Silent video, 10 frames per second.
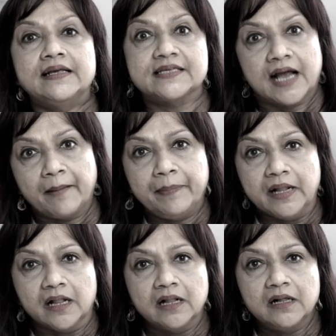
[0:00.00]
as a
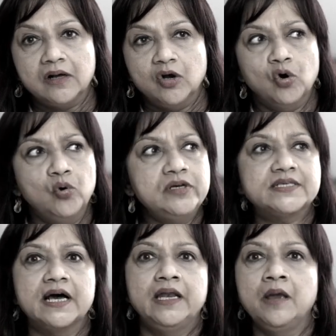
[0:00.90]
couple who
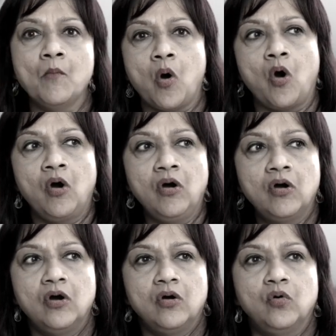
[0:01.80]
is earning more.
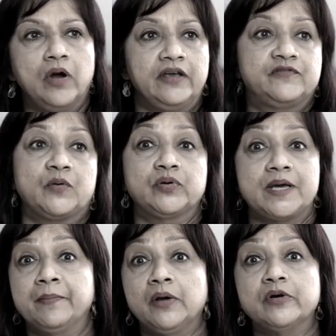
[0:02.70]
If
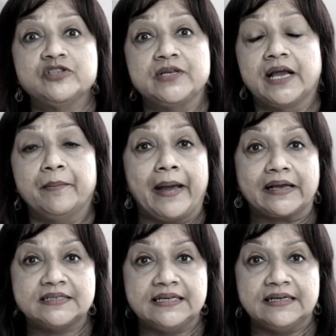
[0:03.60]
somebody wants to take a
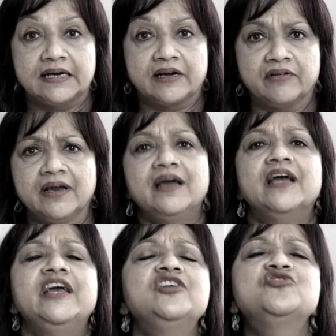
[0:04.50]
back seat in a career,
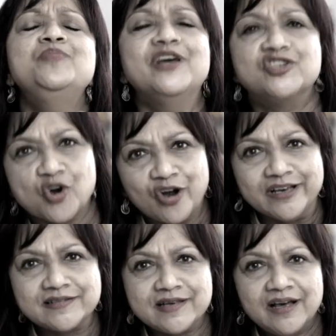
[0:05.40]
it should be a
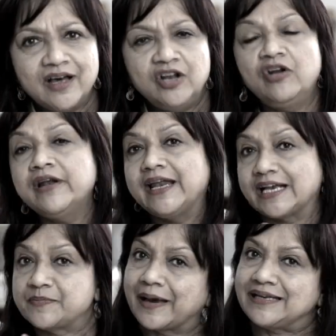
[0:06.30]
choice, not an
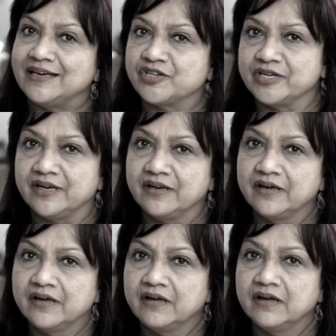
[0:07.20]
expectation.
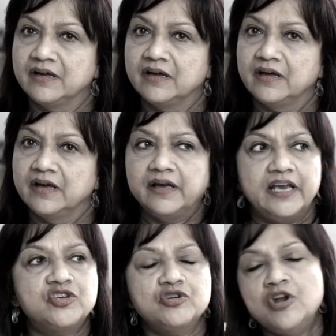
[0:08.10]

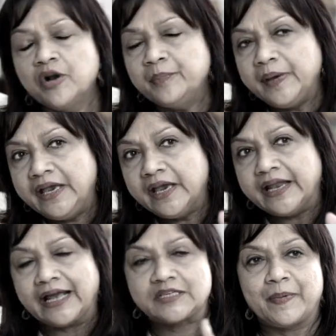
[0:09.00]
It should not be
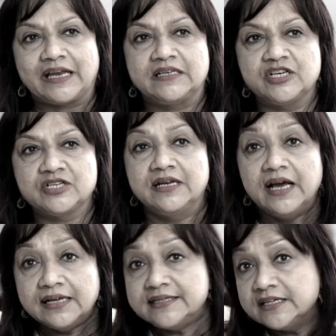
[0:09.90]
an expectation.
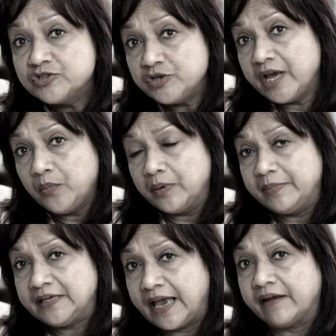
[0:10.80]
Till today,
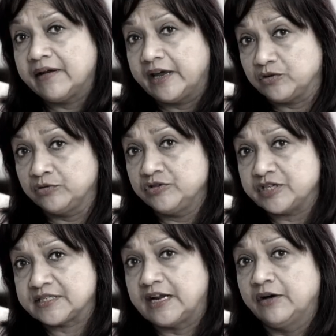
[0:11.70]
women carry, I told you
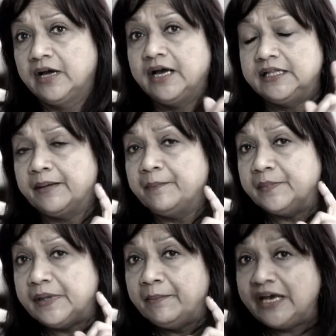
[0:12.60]
just now, the,
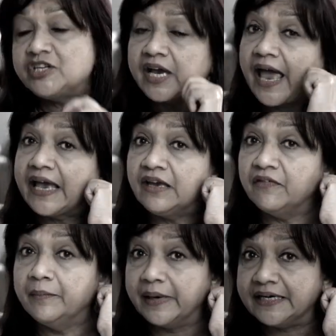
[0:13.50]
the major
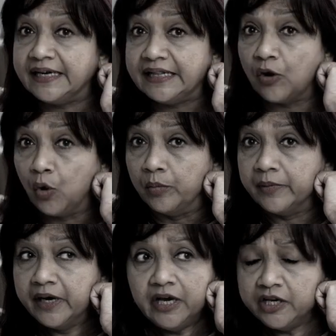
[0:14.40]
caregiving burden in the home.
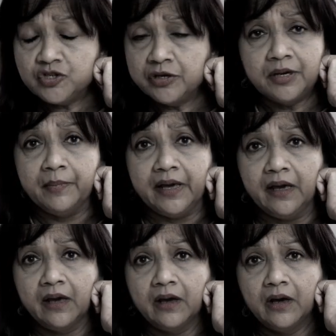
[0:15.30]
It shouldn't
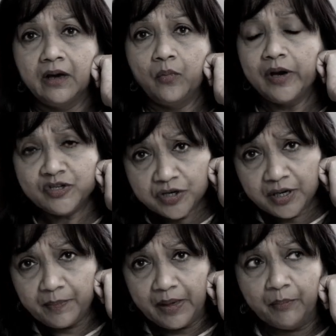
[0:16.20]
be. Why should
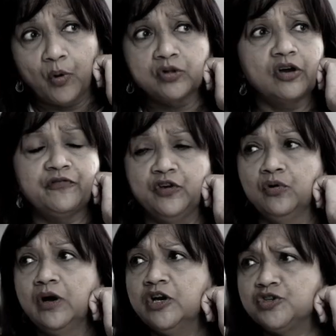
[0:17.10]
it be? Both of
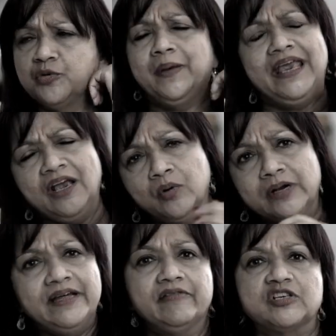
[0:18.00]
you should be
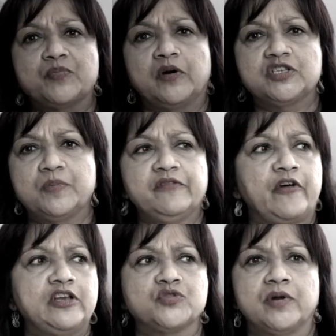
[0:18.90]
equally responsible
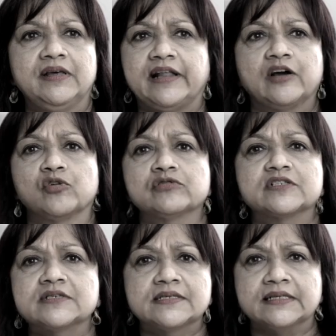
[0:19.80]
for ensuring that
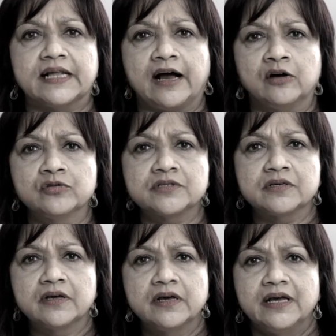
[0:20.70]
groceries in the
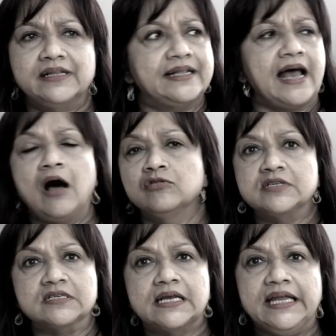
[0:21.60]
house, that the house
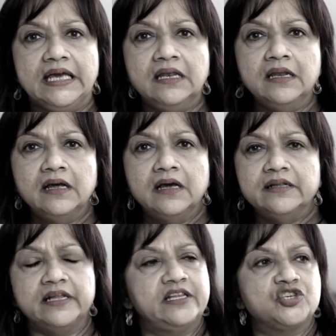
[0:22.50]
is clean,
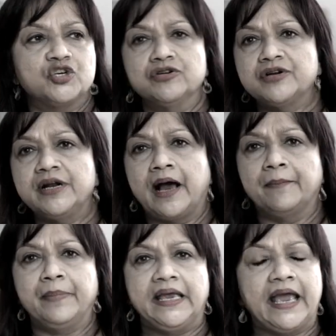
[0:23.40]
that the children
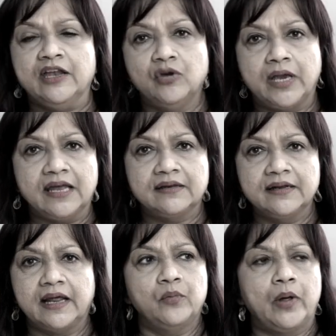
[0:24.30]
are being
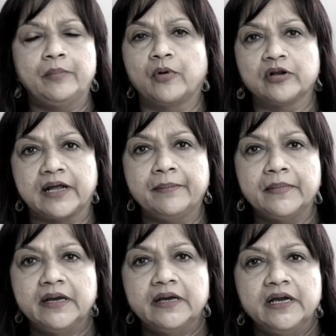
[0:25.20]
educated and well brought
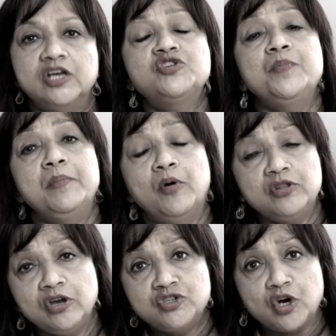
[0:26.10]
up. It should be
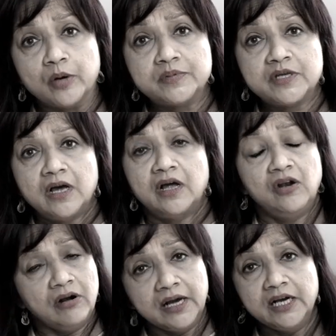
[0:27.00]
both your jobs
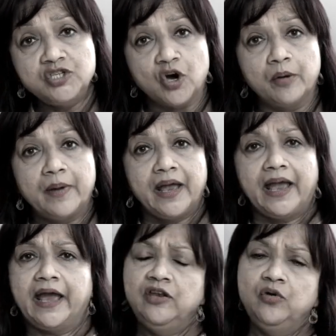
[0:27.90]
not her job.
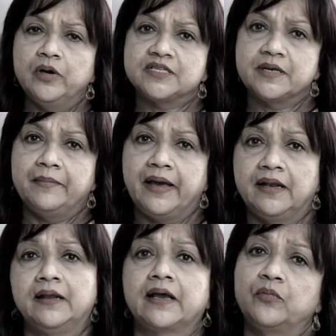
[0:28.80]
And you, as the
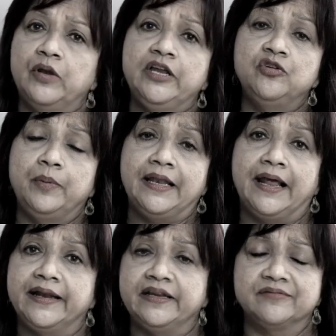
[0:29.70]
man, are like willing to be
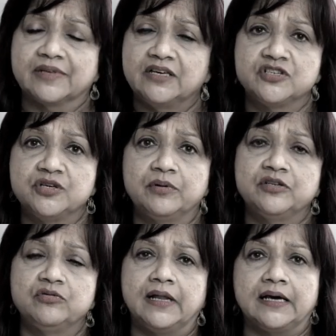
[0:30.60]
led, and she
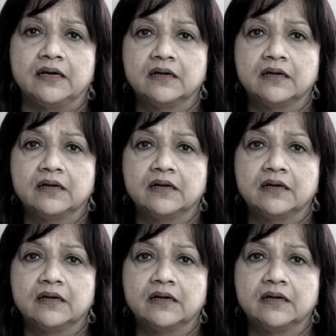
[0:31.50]
will do lah.